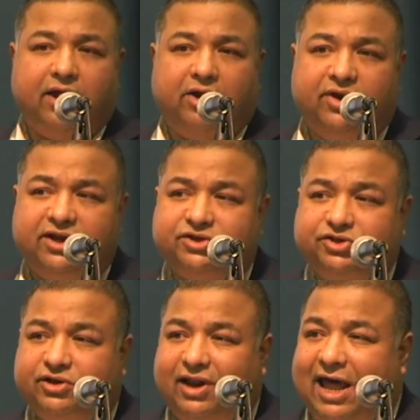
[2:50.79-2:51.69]
A religion
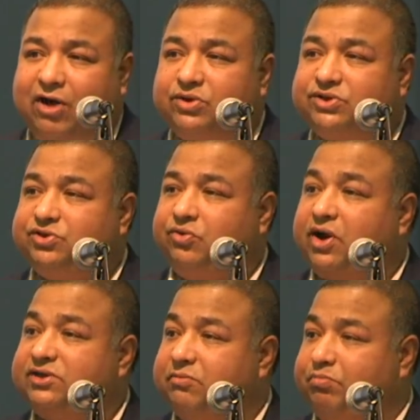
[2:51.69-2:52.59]
should allow us to
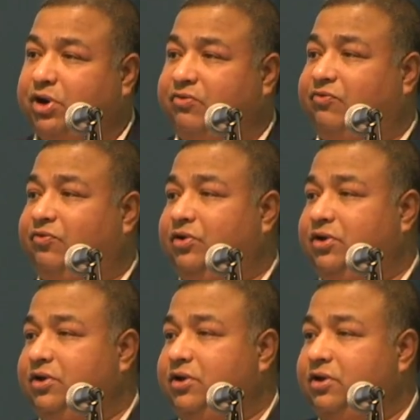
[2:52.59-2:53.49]
rise above
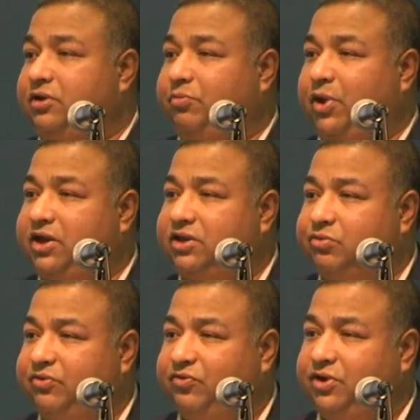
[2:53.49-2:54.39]
the pain
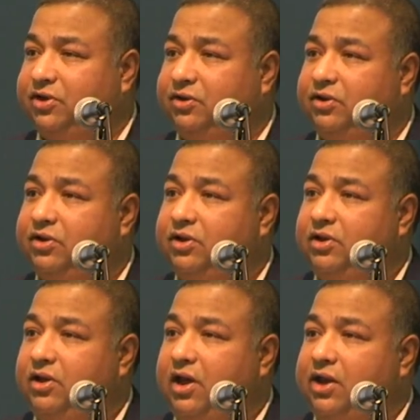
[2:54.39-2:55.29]
that we feel
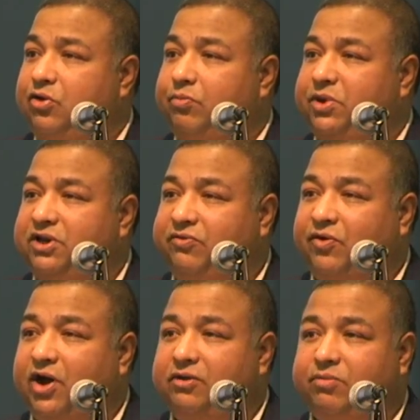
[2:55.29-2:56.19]
and not be
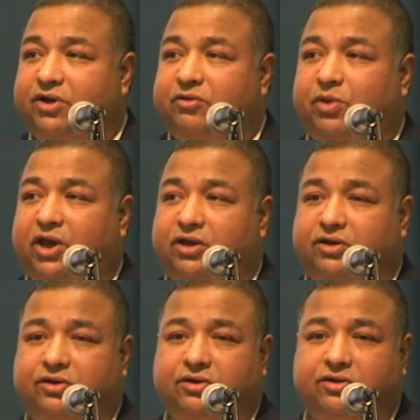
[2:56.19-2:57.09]
defined by the pain